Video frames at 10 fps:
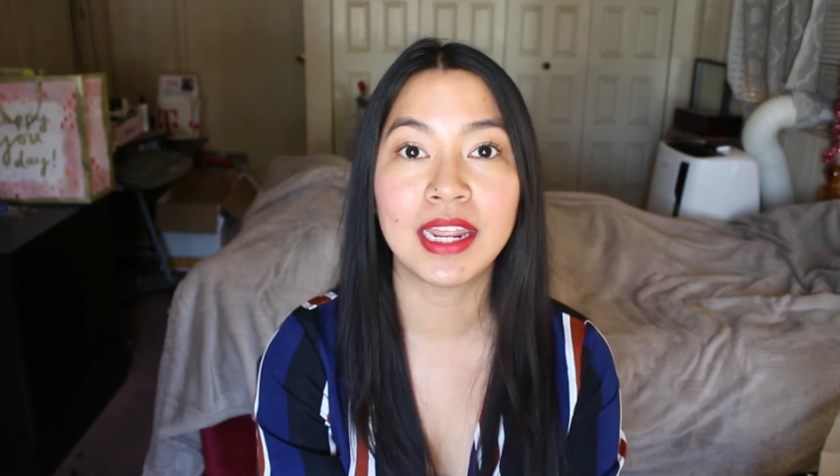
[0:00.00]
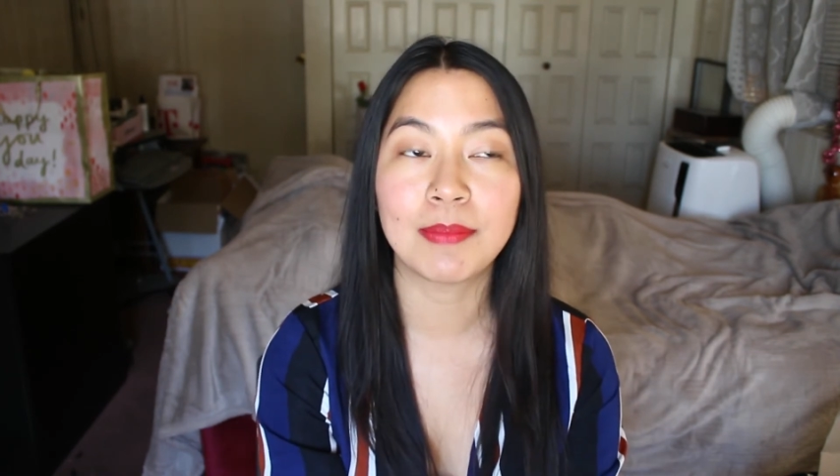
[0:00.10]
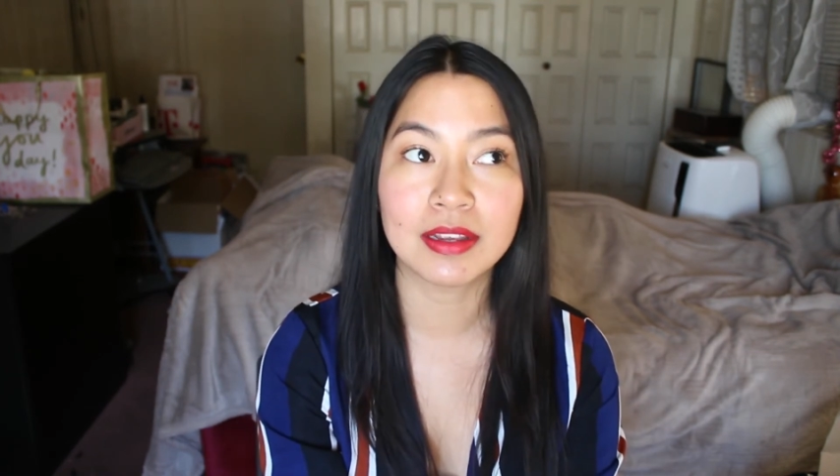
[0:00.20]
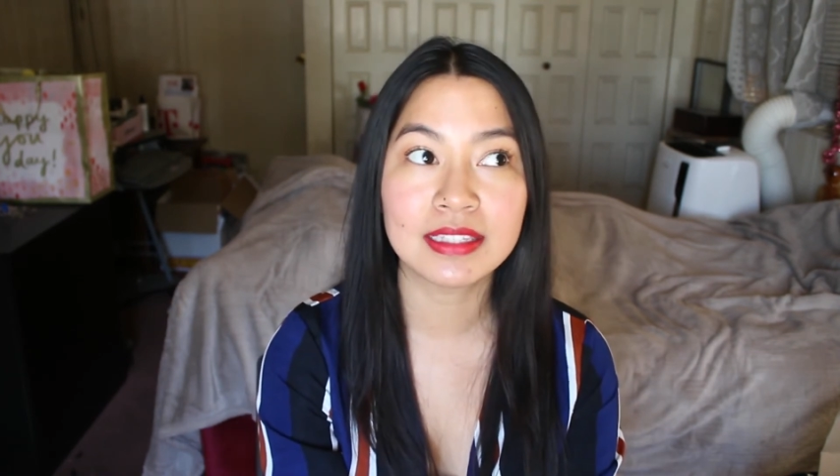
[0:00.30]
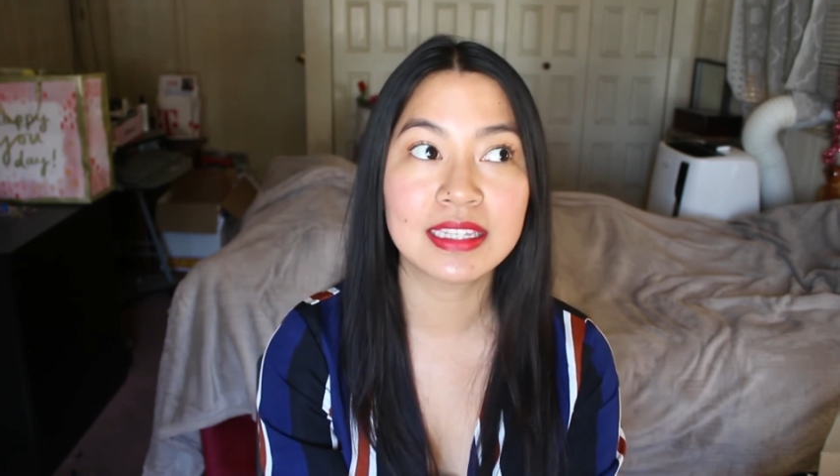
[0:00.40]

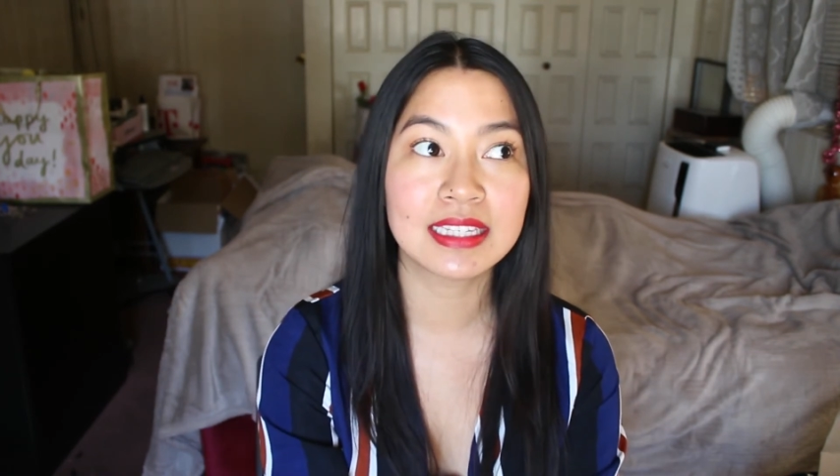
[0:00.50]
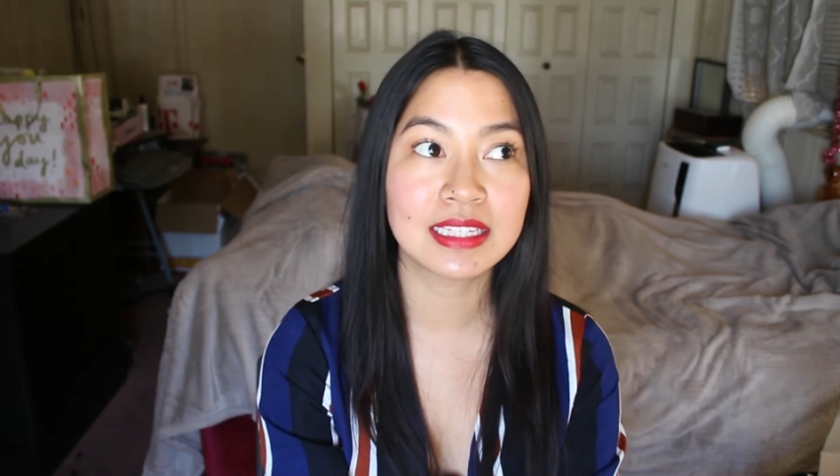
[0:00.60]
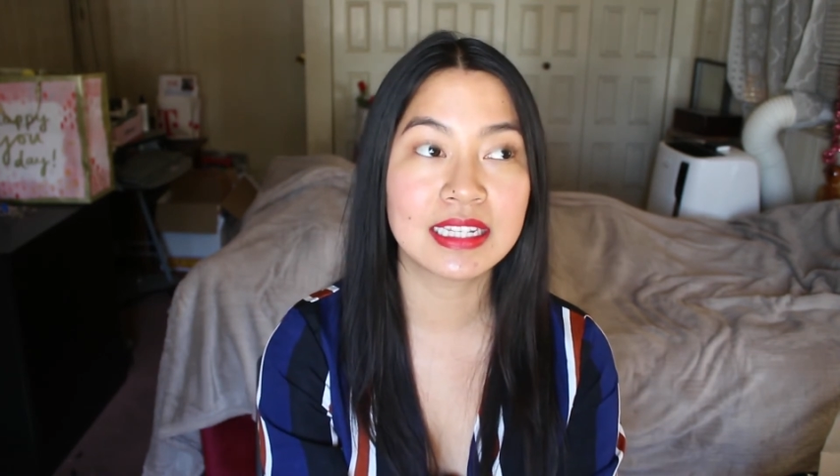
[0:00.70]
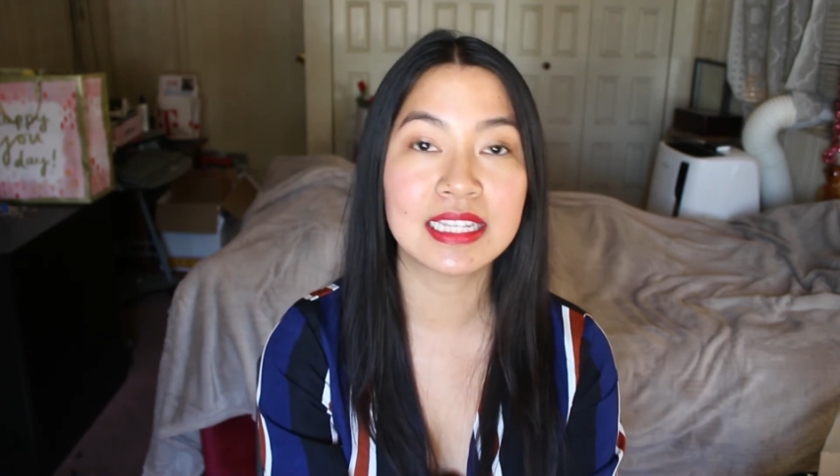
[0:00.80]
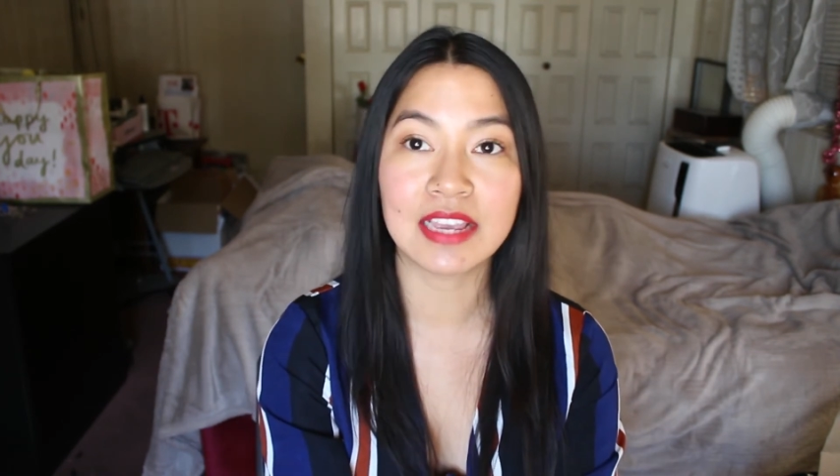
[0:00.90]
about
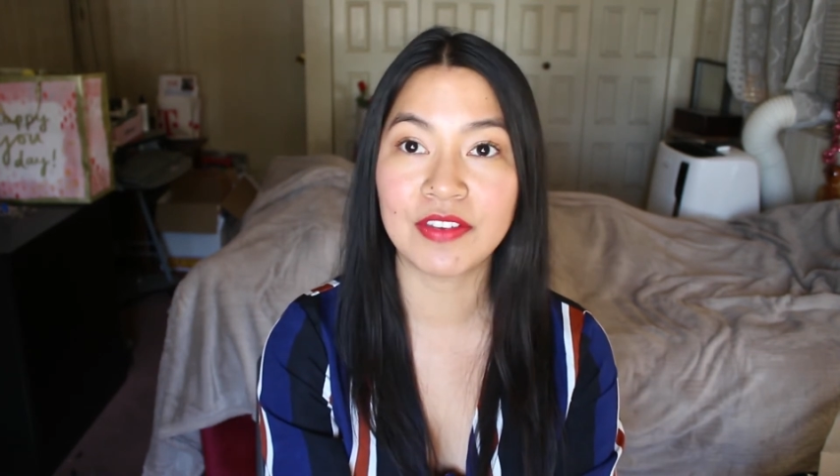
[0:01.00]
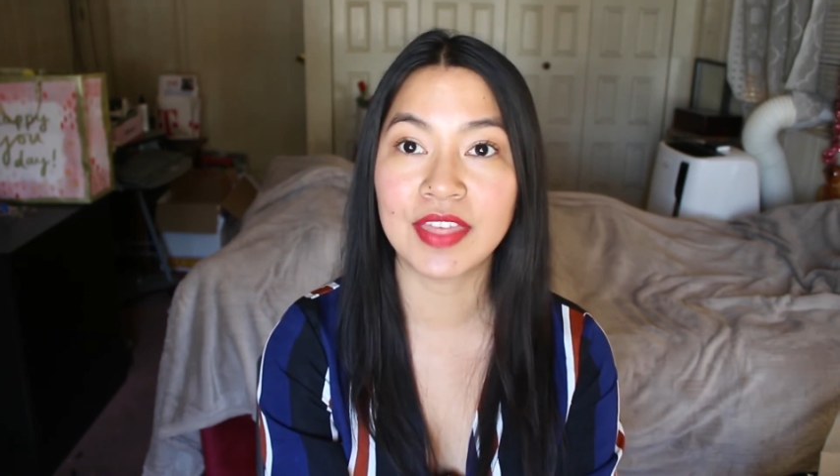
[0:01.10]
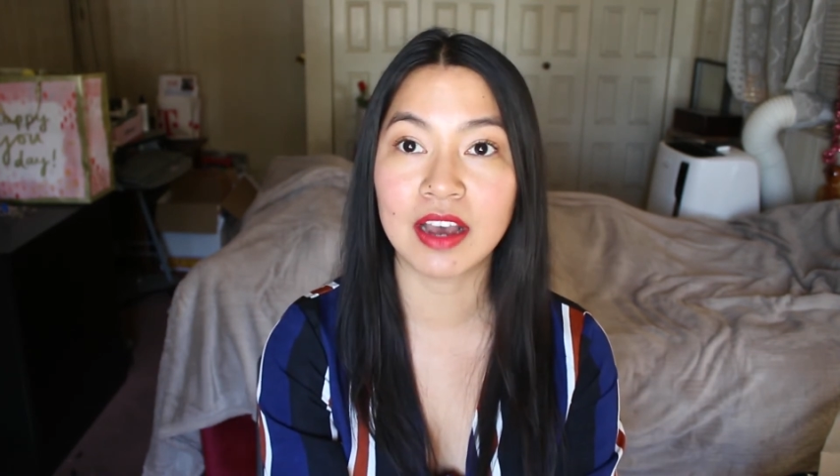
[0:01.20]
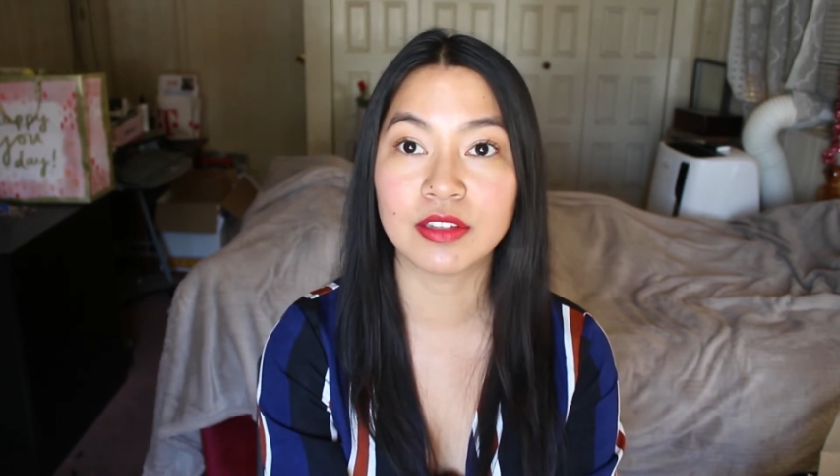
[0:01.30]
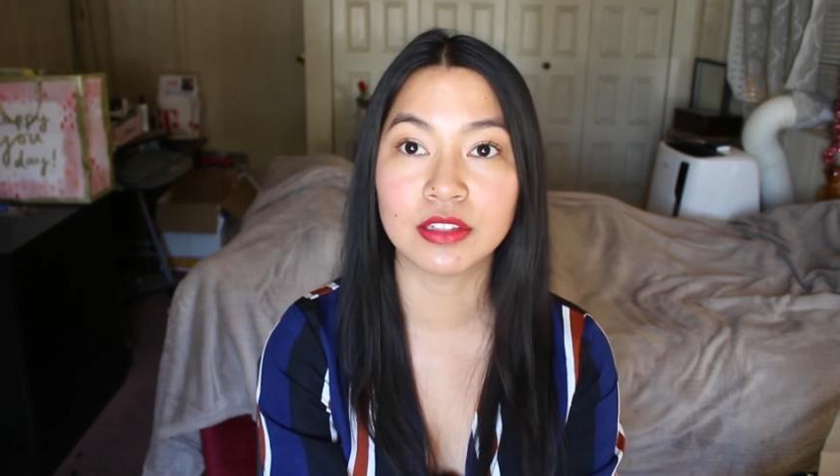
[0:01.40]
$6,000 to
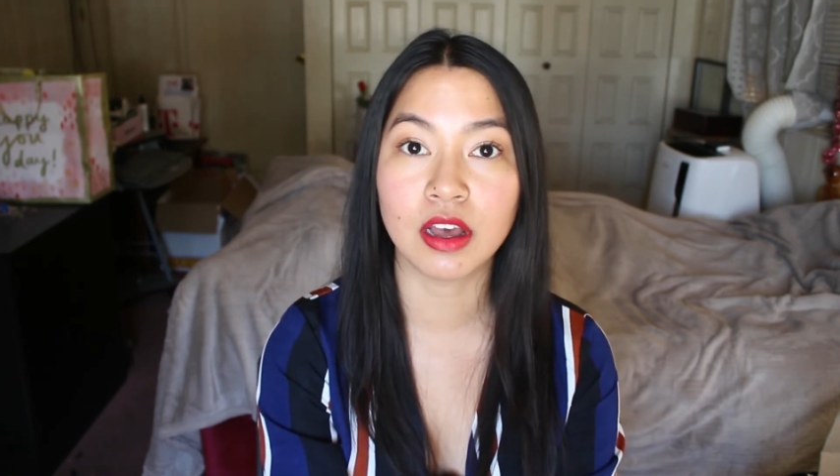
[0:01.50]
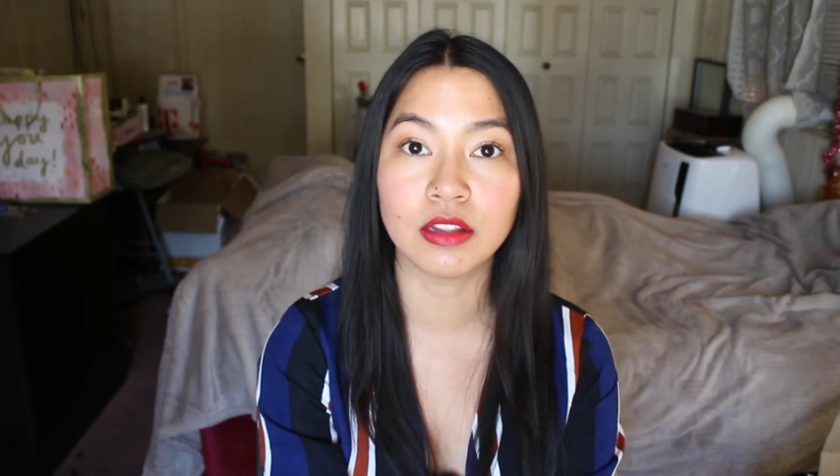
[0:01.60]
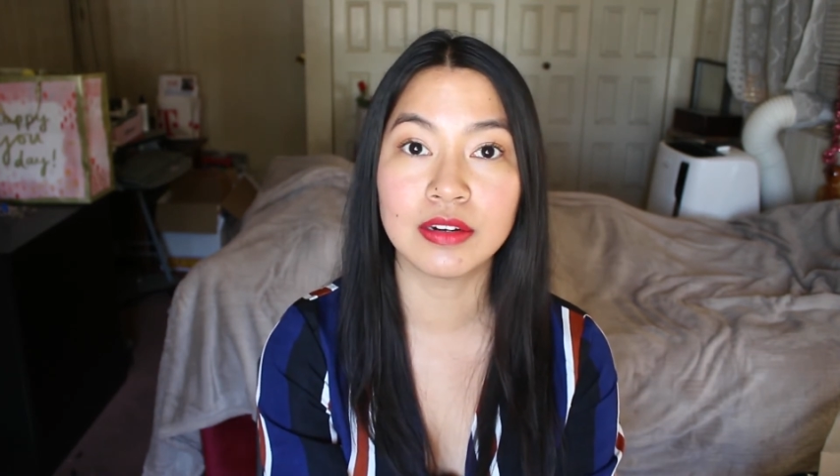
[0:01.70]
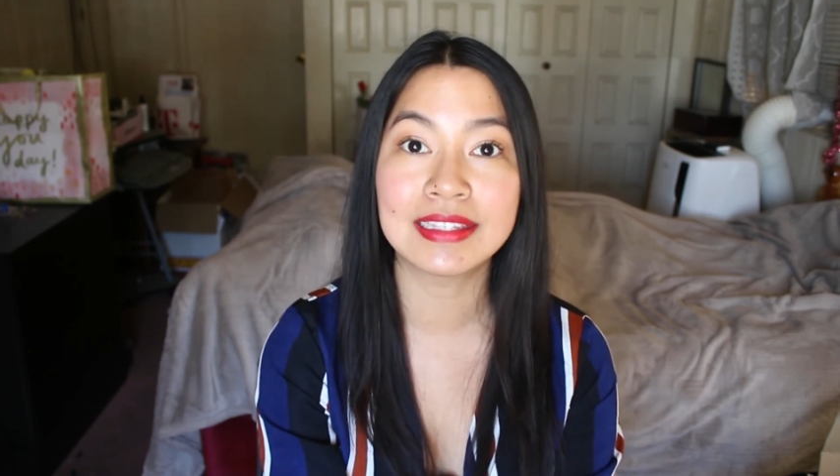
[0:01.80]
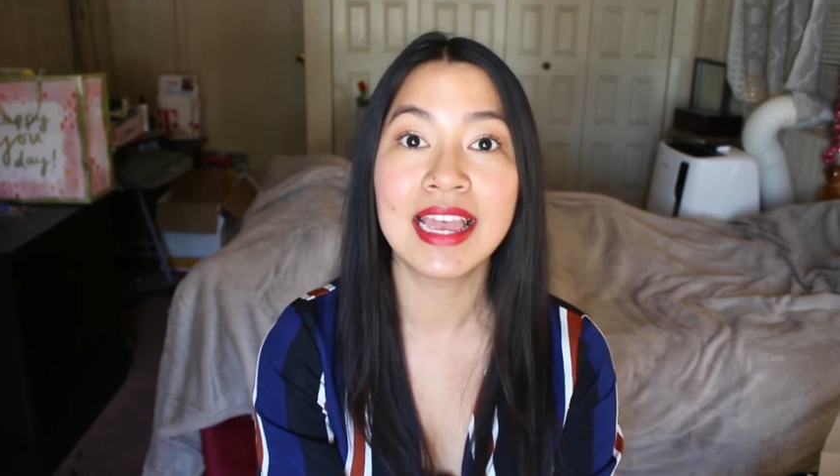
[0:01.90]

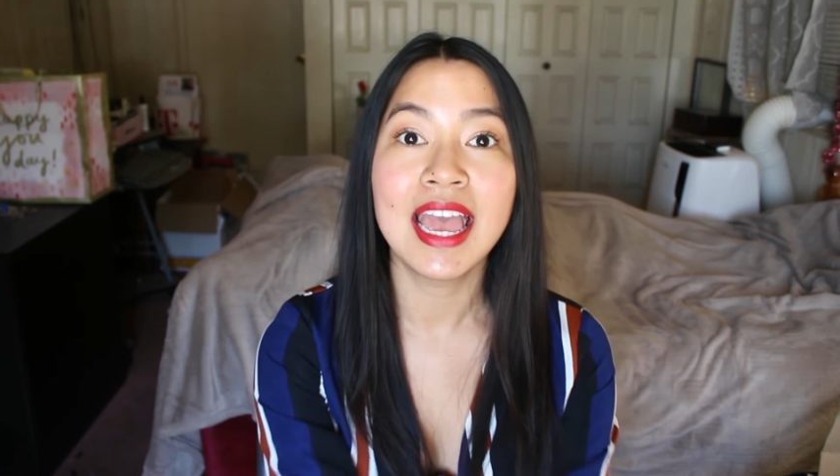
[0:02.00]
$7,000.